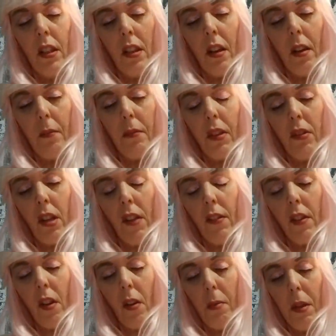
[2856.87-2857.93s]
Because you never
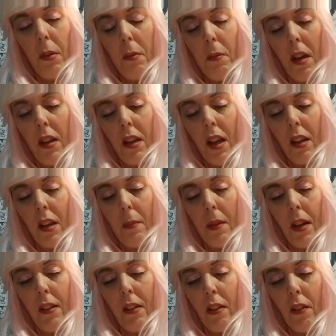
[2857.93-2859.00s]
know, people might not come
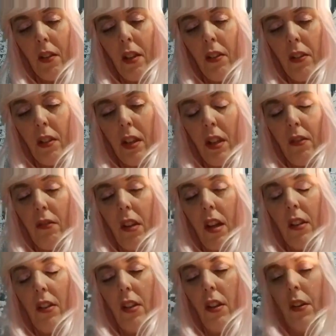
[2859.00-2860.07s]
on, so then you can get
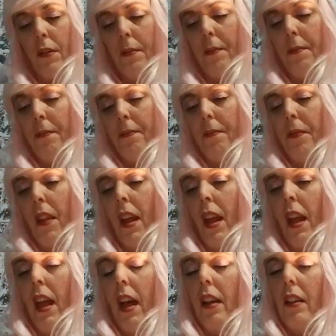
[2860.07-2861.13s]
read, you know.
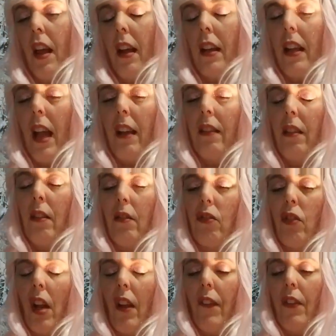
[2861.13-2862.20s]
Like, next is
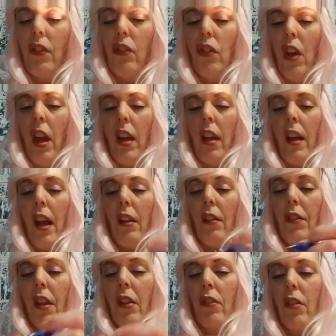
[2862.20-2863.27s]
Jennifer J. I don't
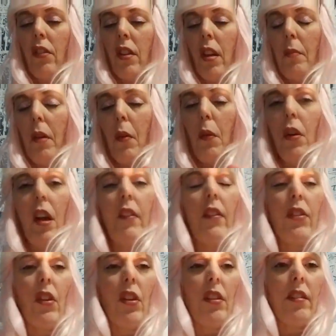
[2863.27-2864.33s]
think she's here, but we'll give it
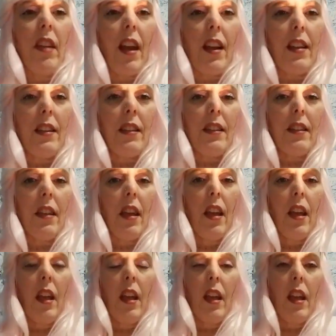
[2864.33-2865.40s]
30 seconds.
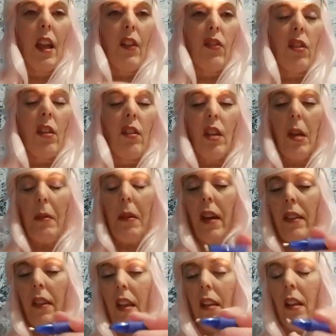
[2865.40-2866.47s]
If she doesn't come
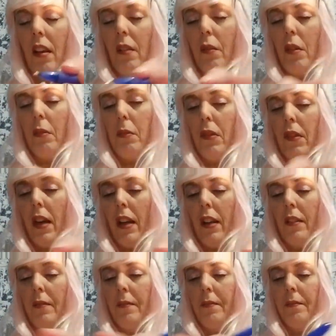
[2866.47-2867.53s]
on, then we'll move on.